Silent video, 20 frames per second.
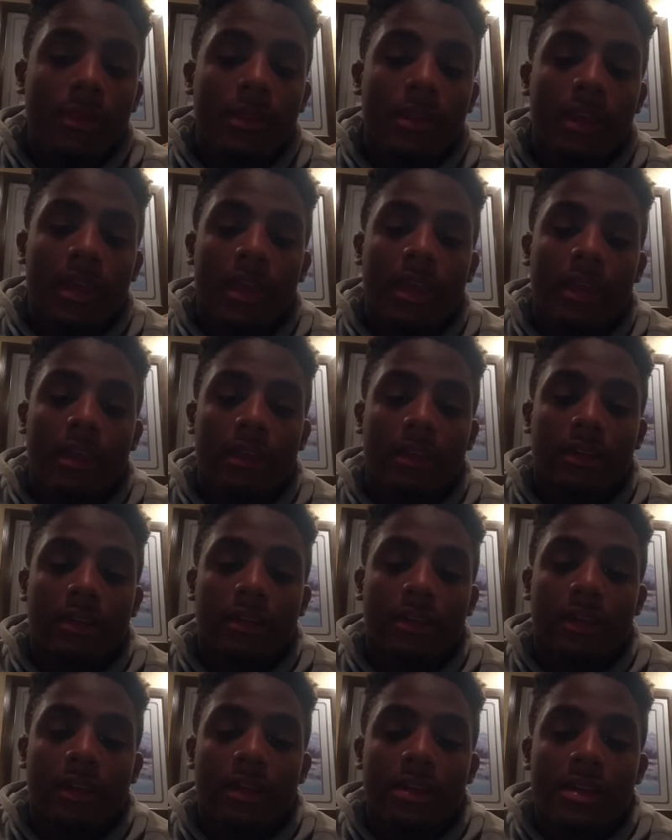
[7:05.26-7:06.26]

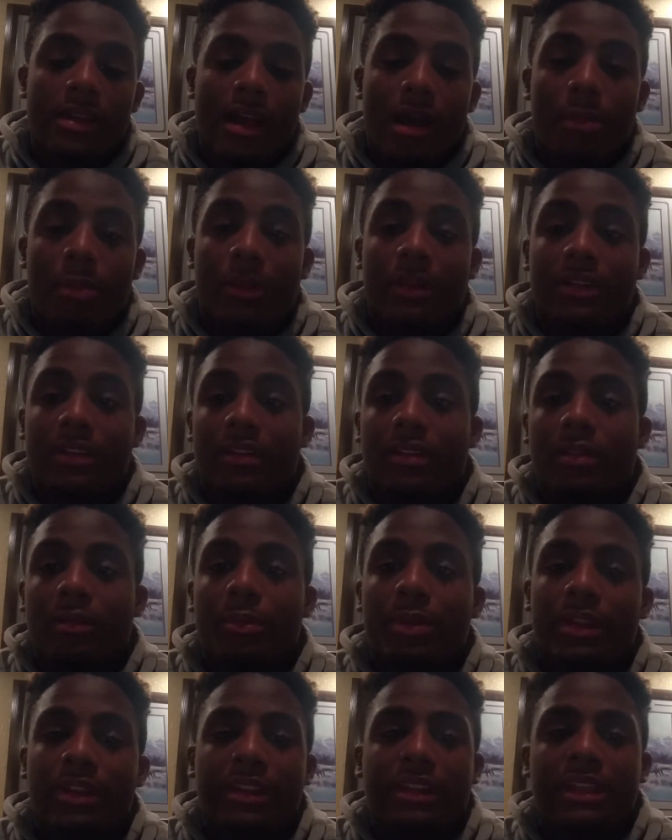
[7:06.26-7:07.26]
and I played a little
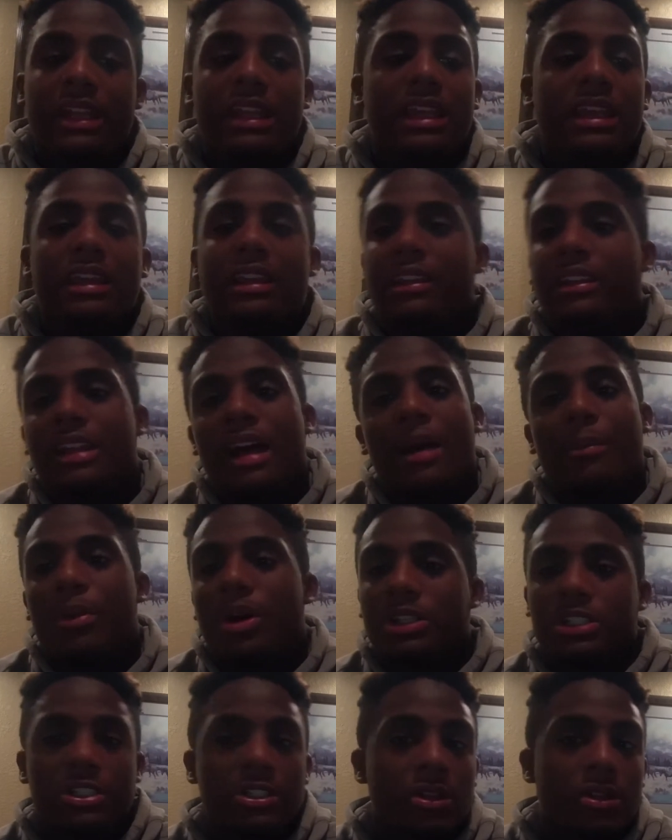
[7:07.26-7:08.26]
bit of T, not
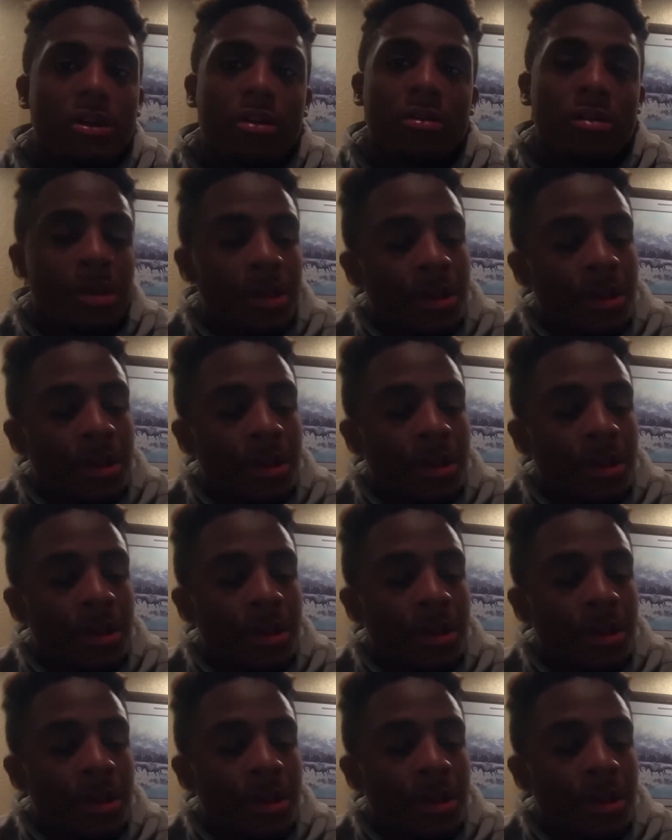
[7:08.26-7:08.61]
much though.